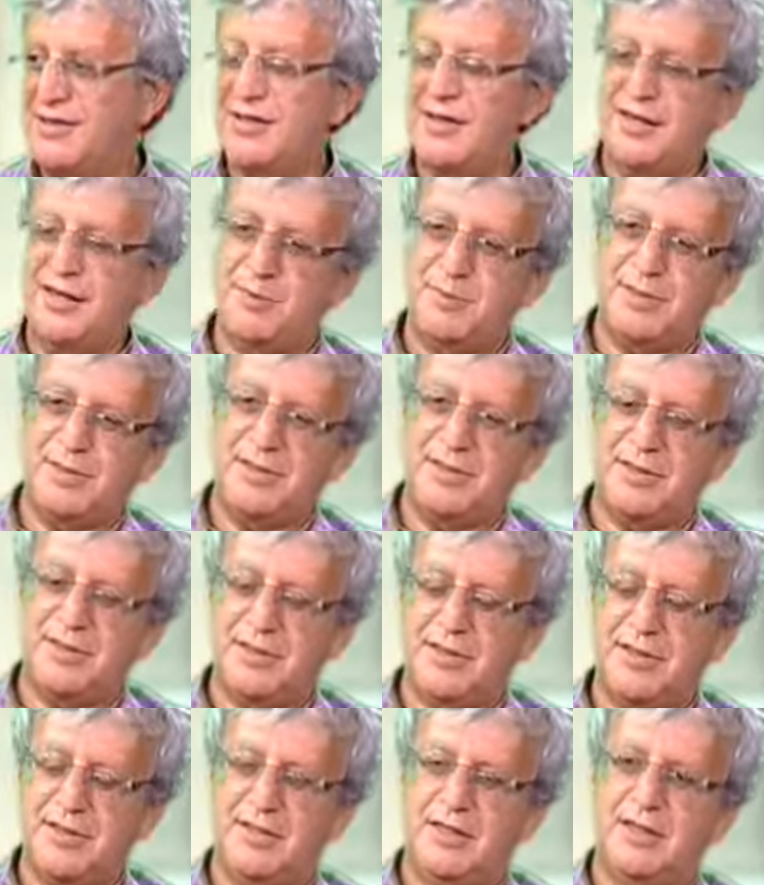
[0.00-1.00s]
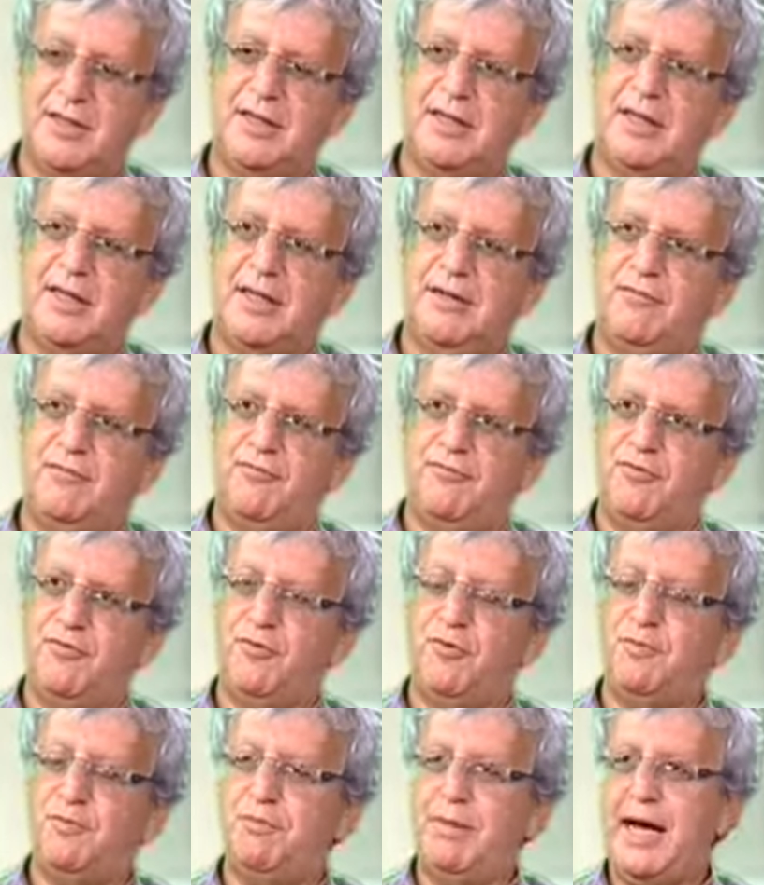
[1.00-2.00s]
I mean,
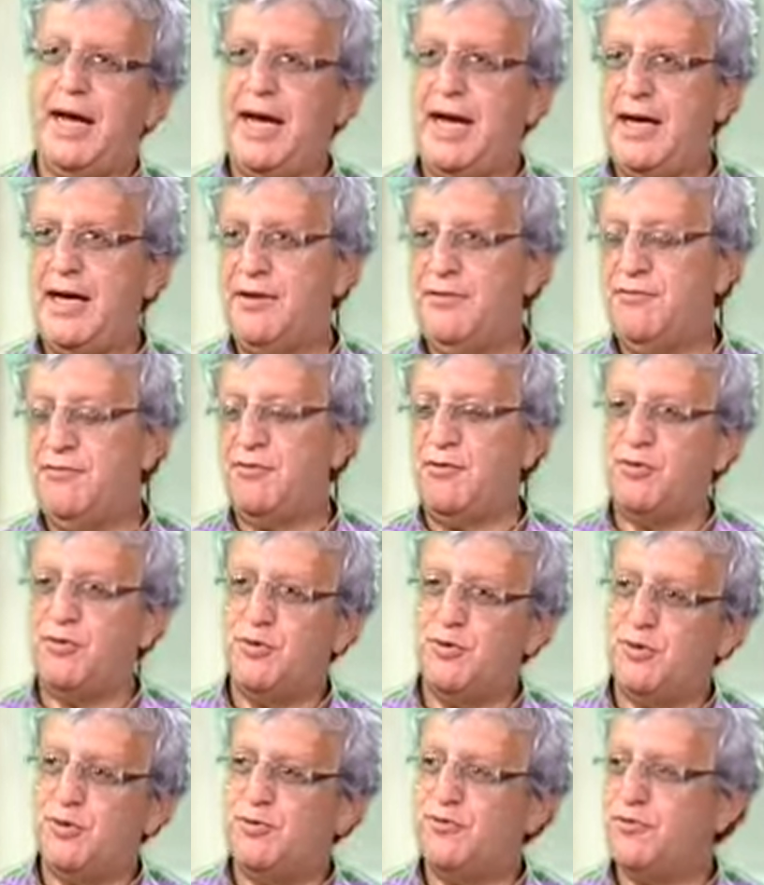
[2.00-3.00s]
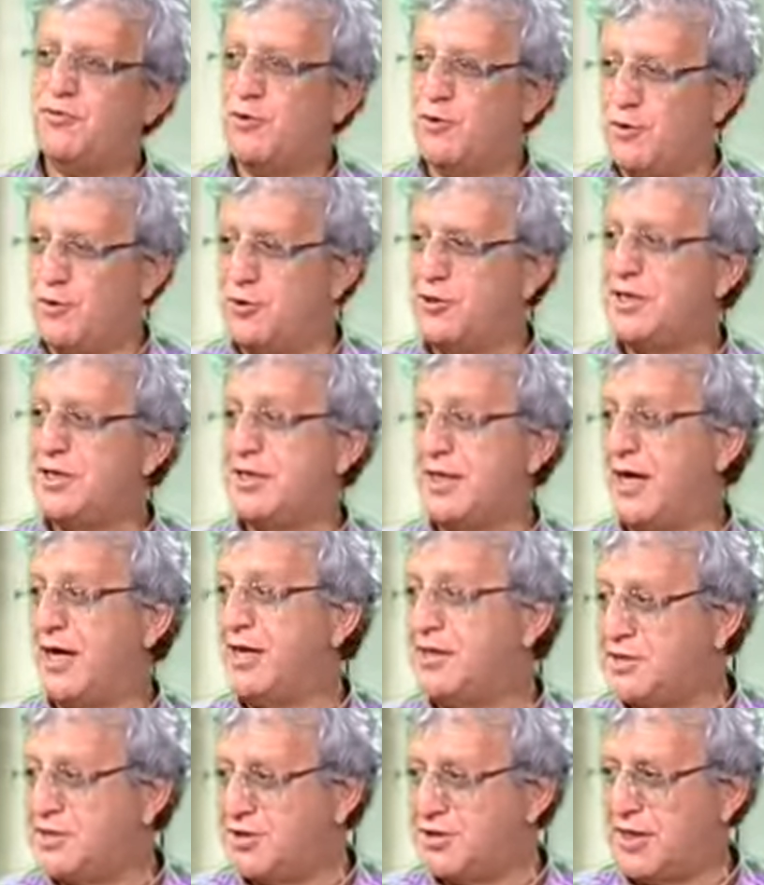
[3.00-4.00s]
for bad, for good, for worse, it
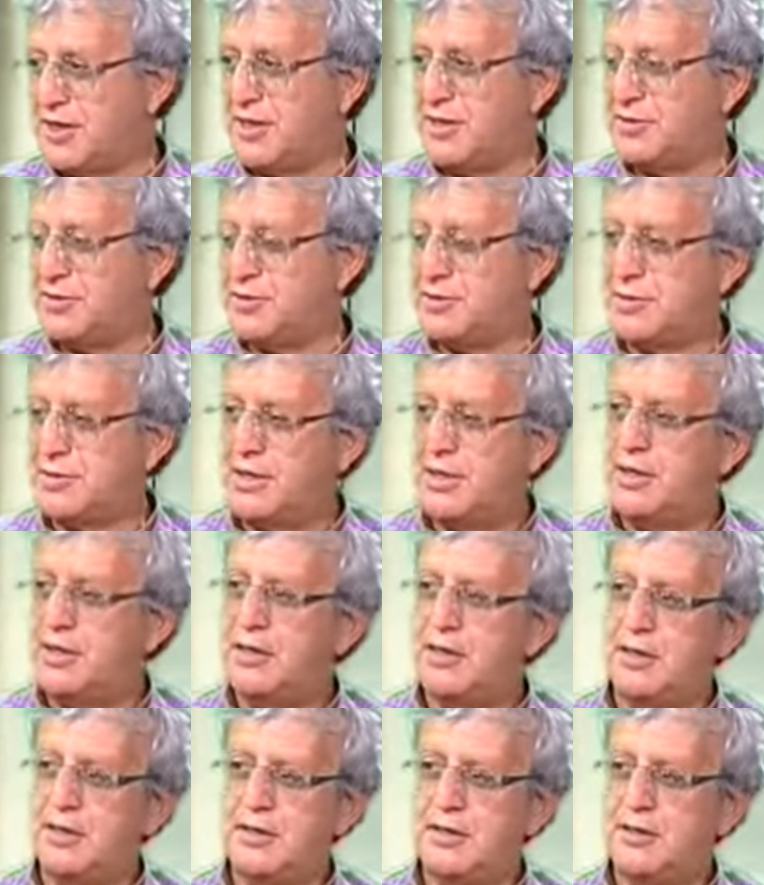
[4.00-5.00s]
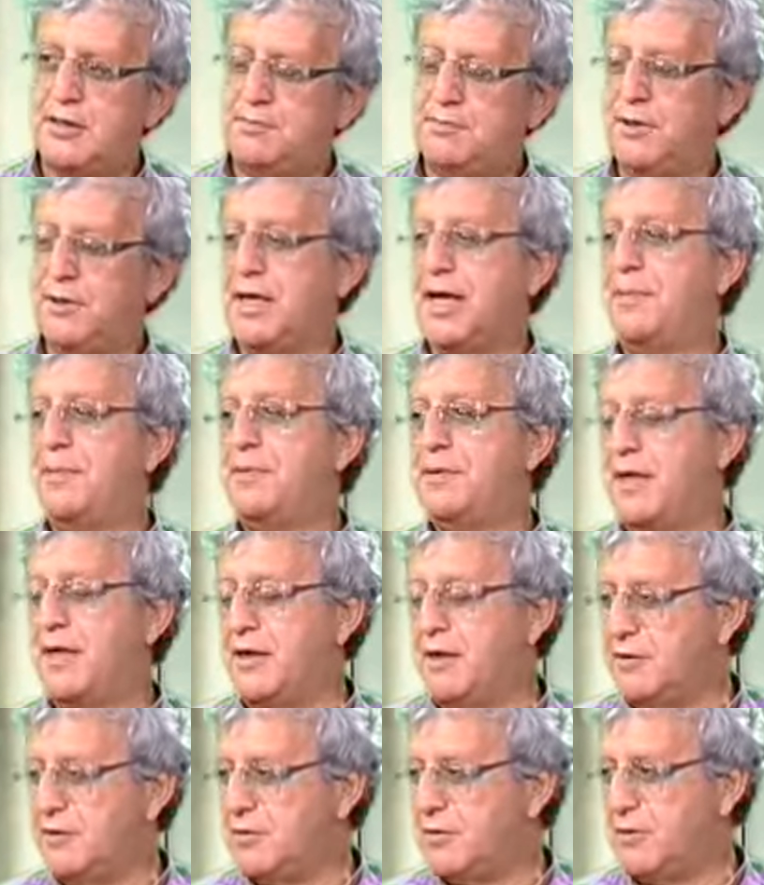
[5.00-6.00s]
has changed. Per capita
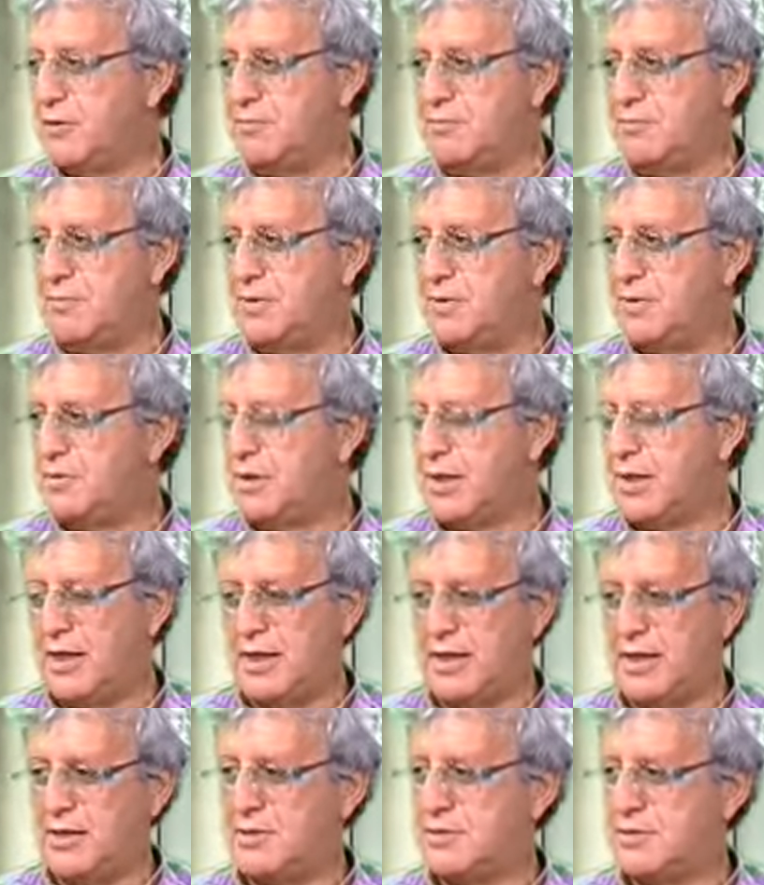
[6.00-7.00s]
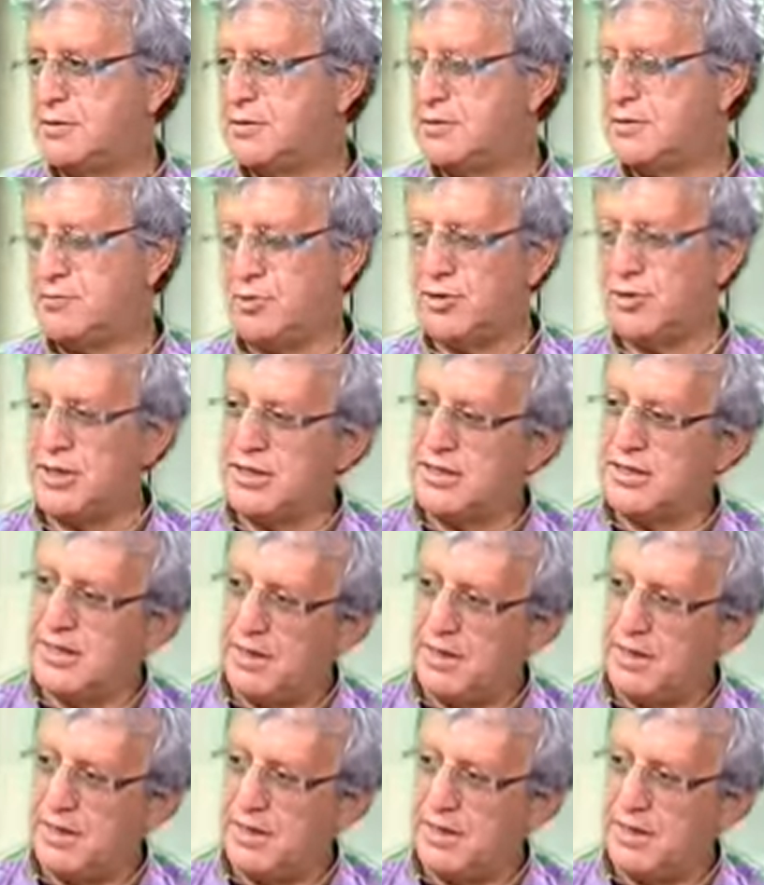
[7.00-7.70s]
income has more than